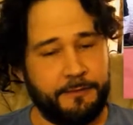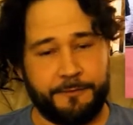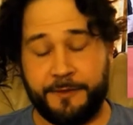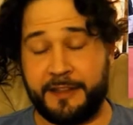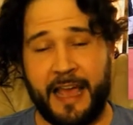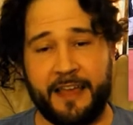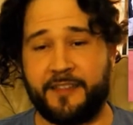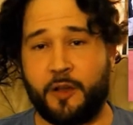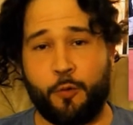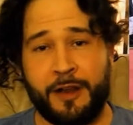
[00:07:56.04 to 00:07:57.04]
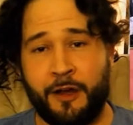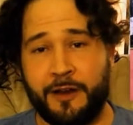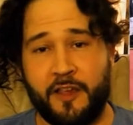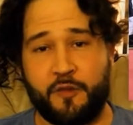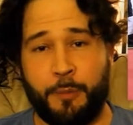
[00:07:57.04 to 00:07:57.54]
fantastic win on
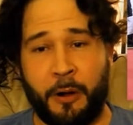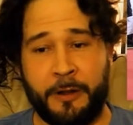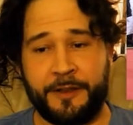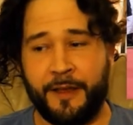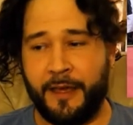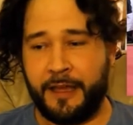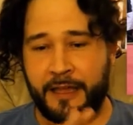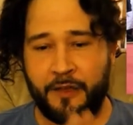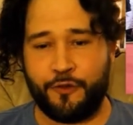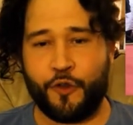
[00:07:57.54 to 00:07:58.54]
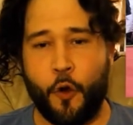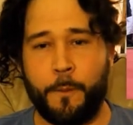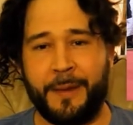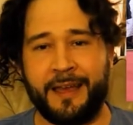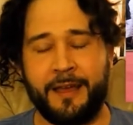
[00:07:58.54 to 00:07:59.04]
his part. Here's
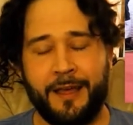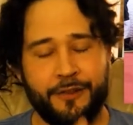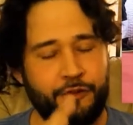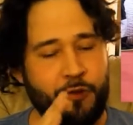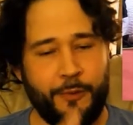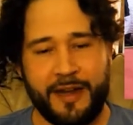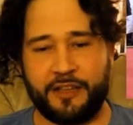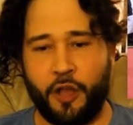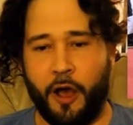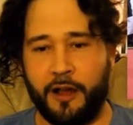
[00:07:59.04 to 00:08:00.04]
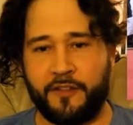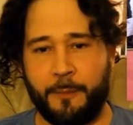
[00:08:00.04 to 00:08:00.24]
hoping, there's already talks